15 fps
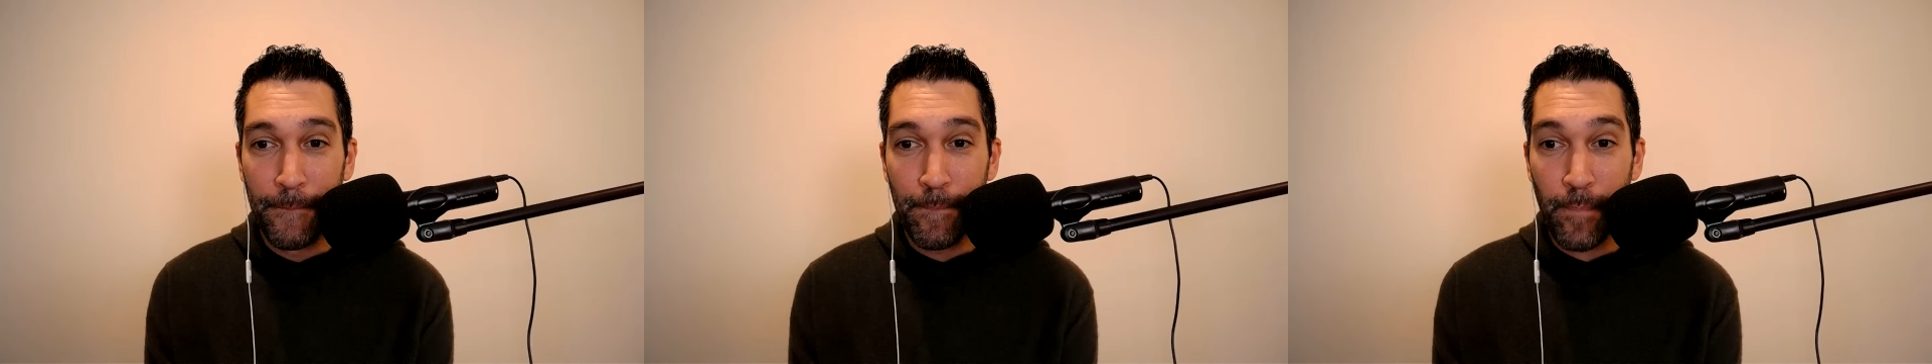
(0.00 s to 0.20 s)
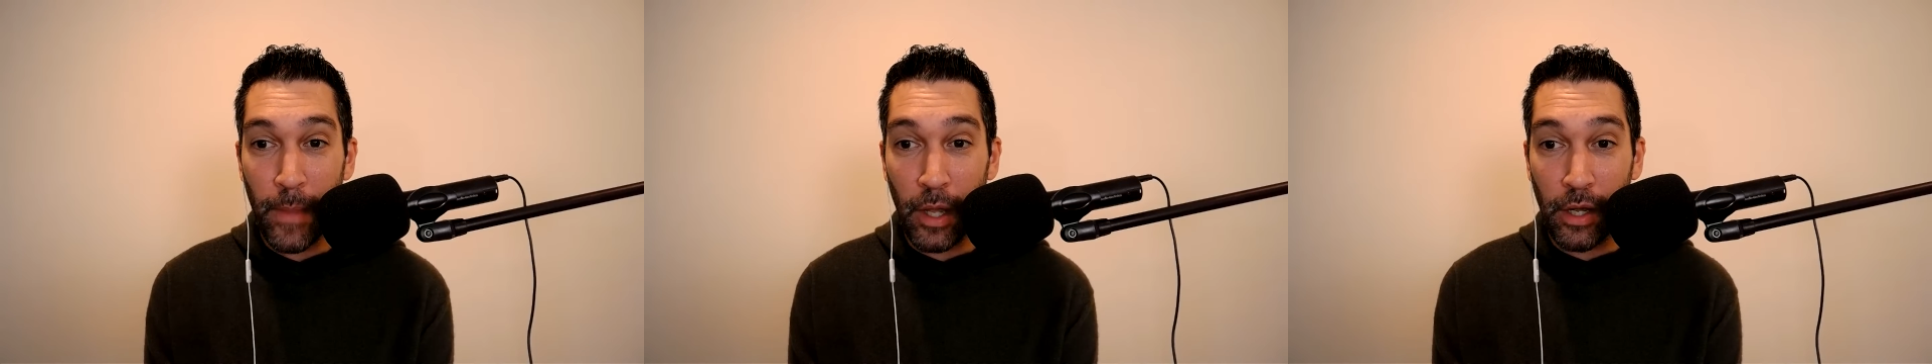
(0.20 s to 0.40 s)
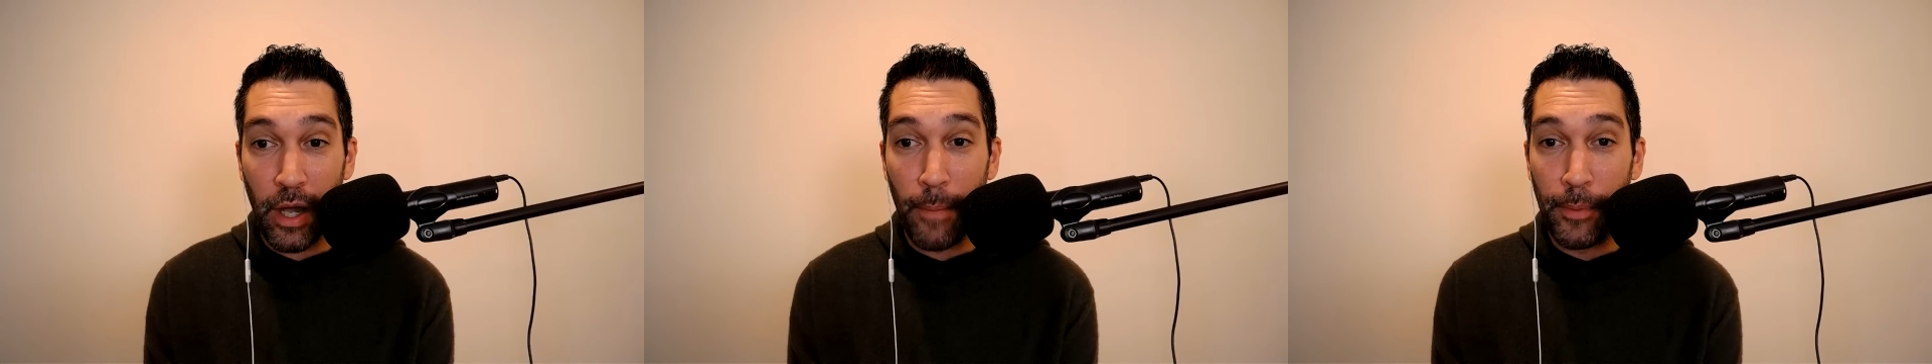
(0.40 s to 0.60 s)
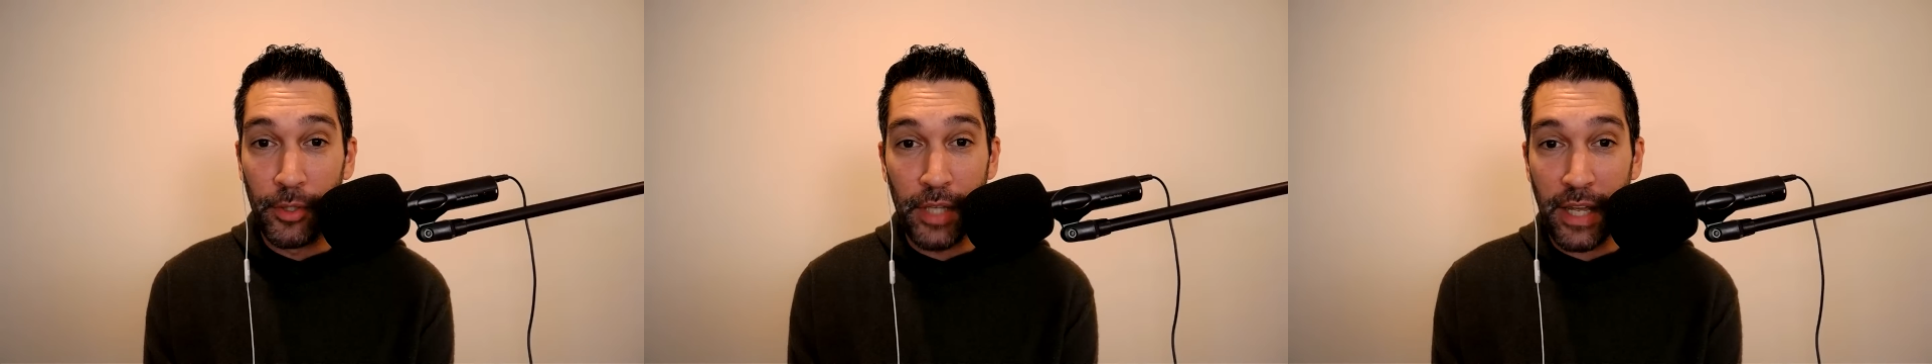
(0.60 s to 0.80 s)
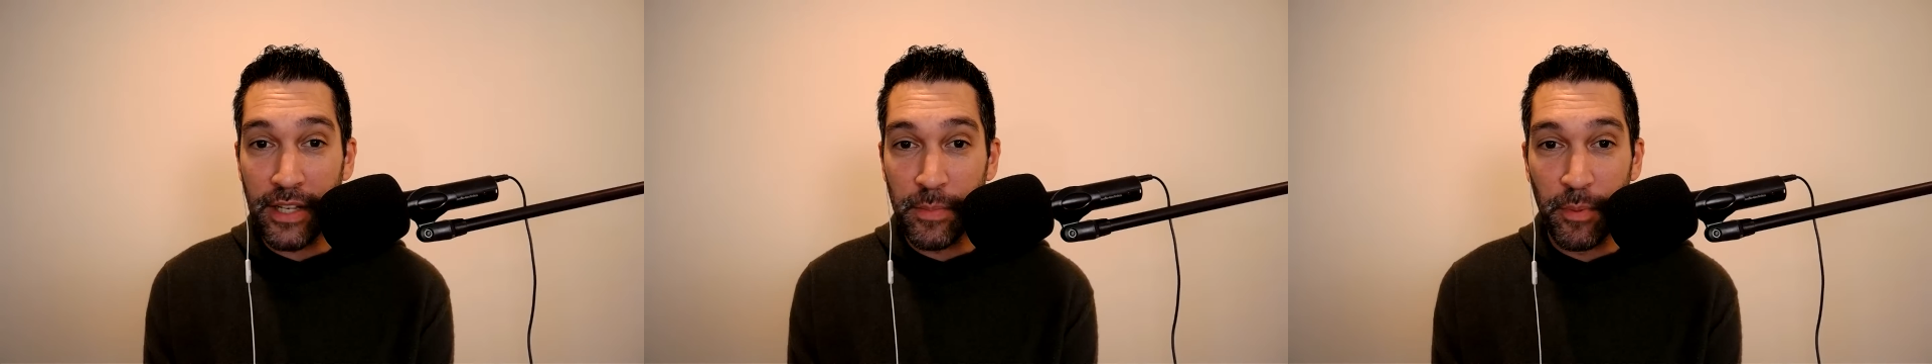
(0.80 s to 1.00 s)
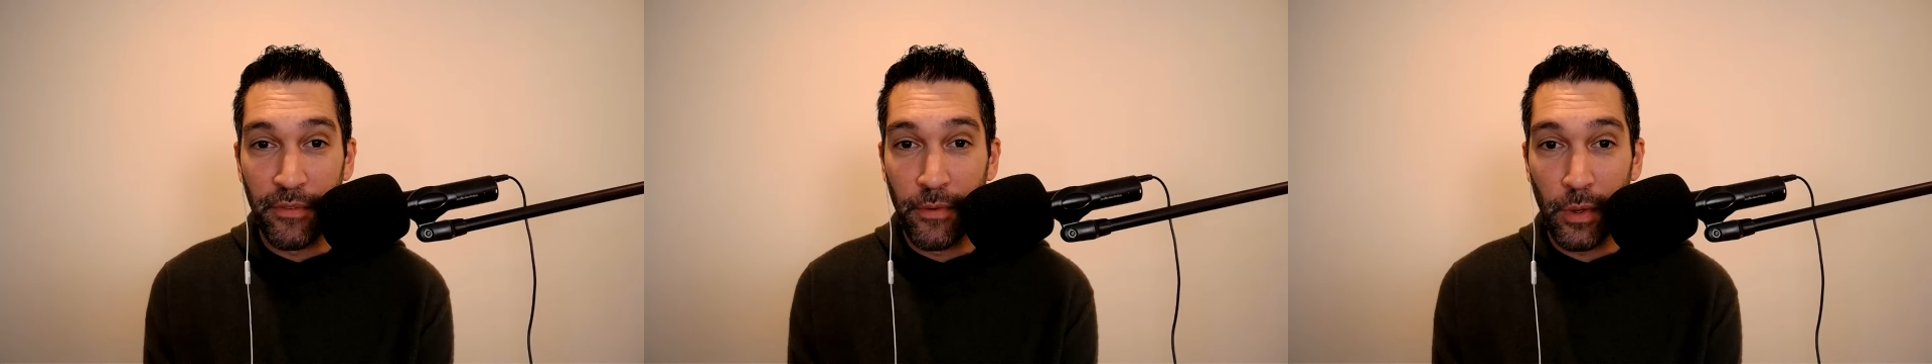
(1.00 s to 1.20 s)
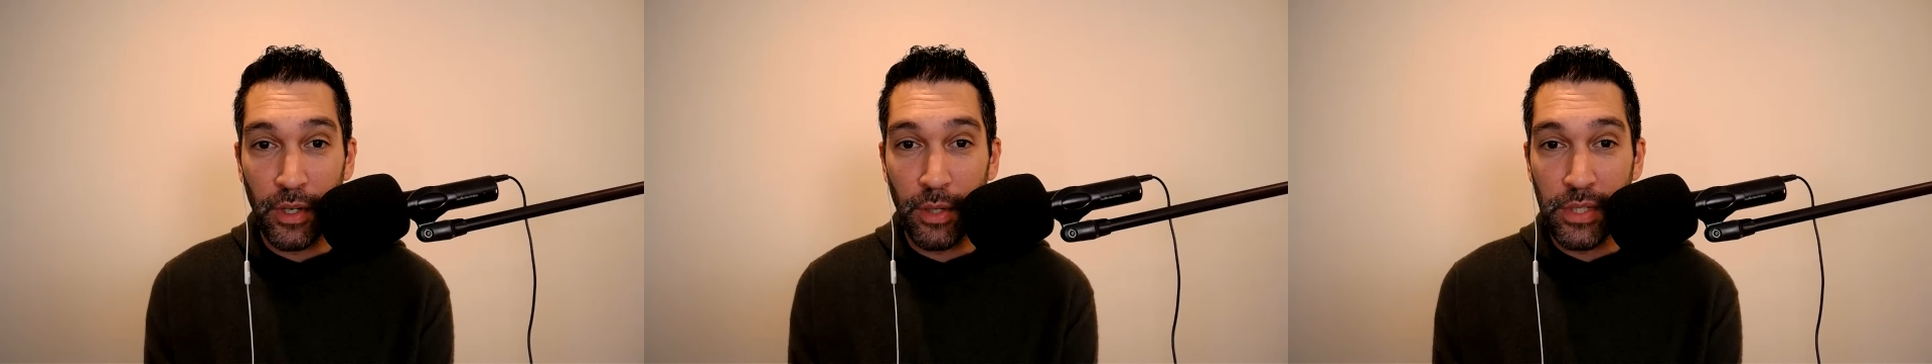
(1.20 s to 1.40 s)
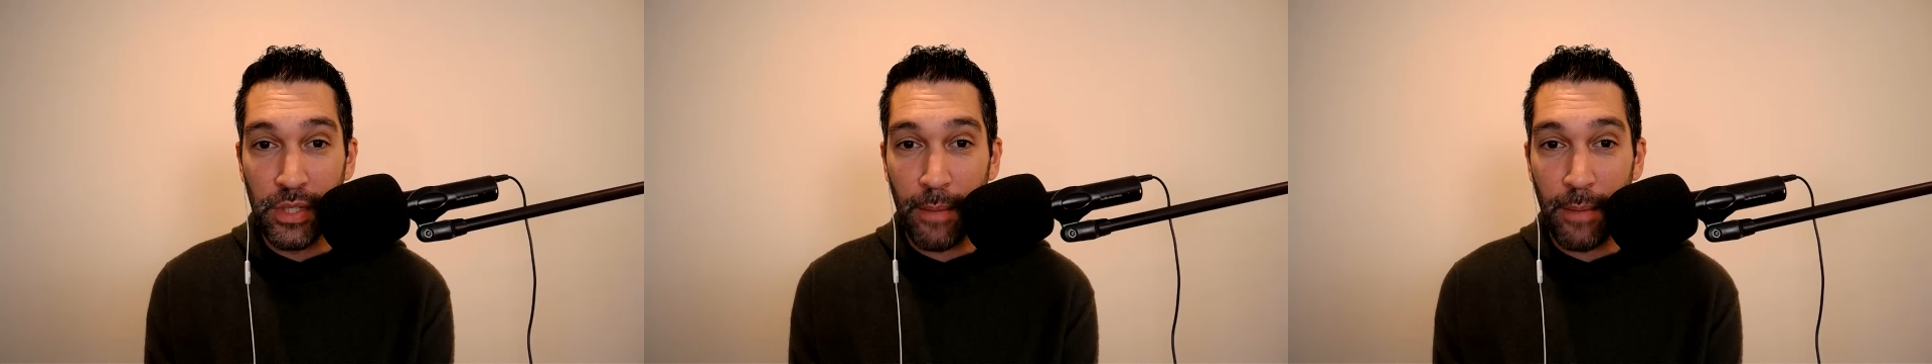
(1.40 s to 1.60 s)
a couple days before he
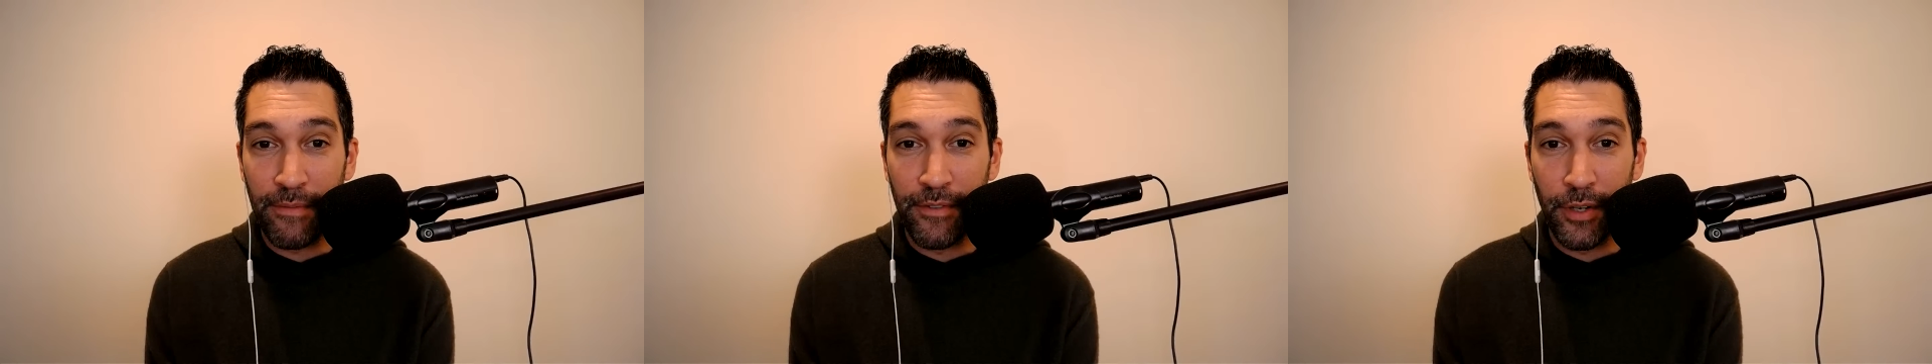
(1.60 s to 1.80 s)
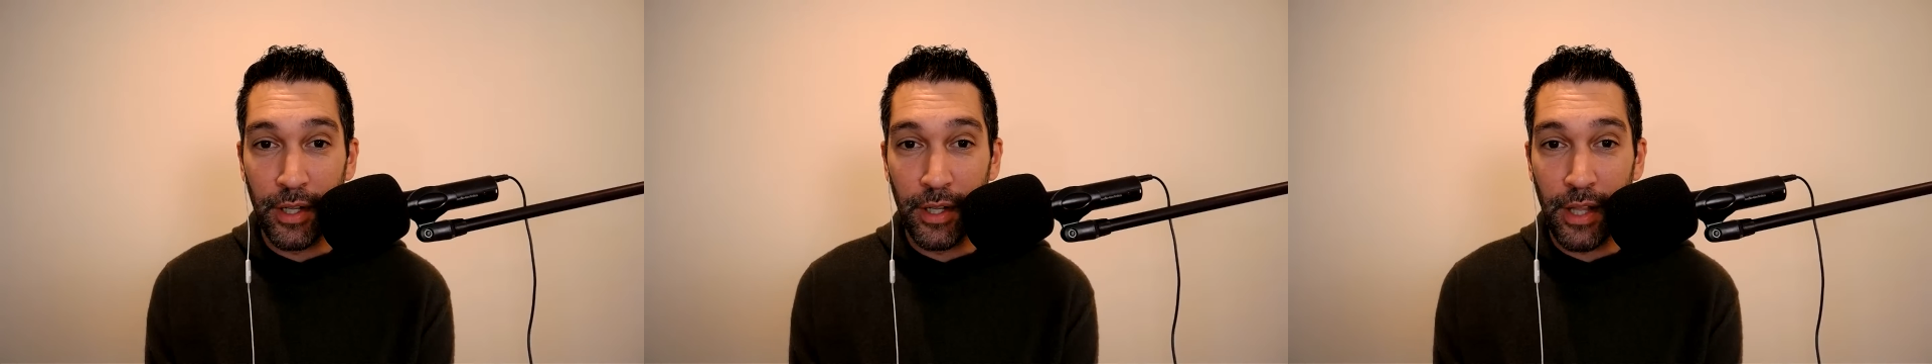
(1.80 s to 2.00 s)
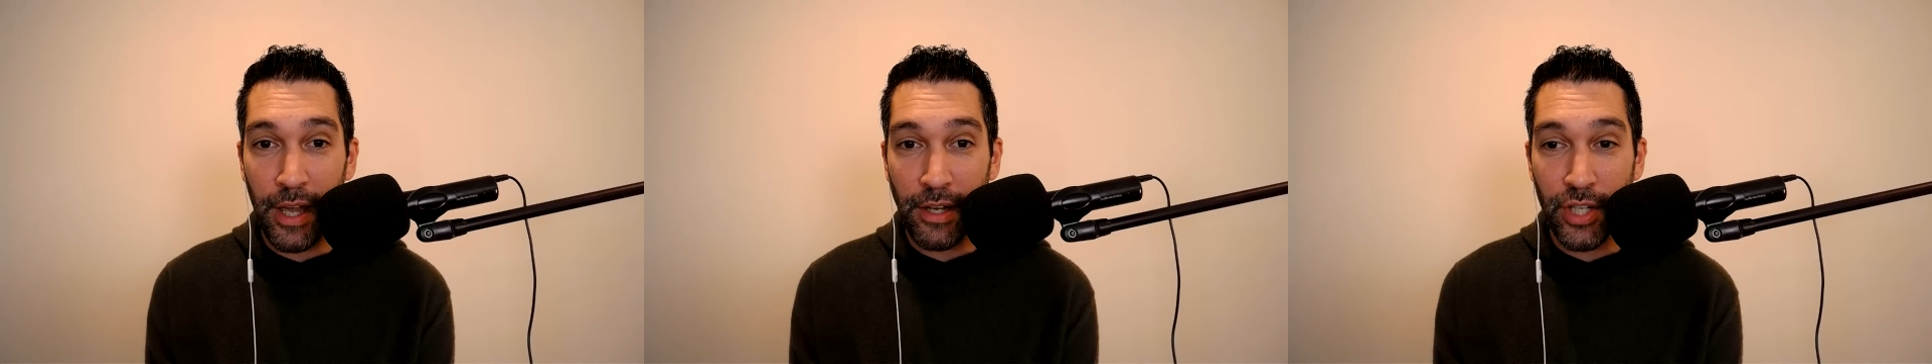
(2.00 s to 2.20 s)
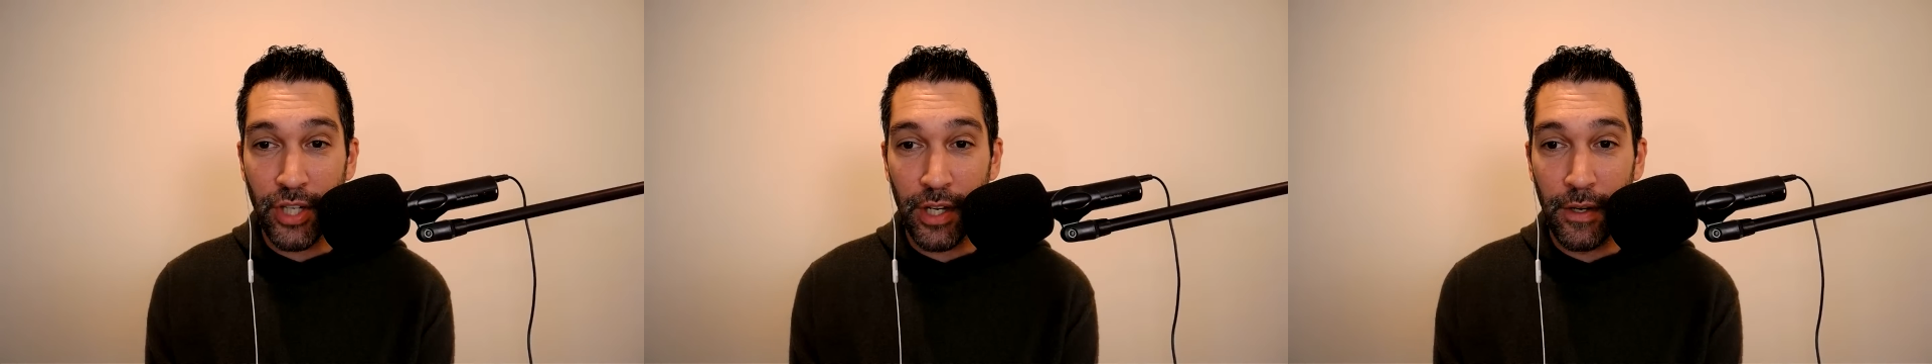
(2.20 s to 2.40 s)
was up for an election.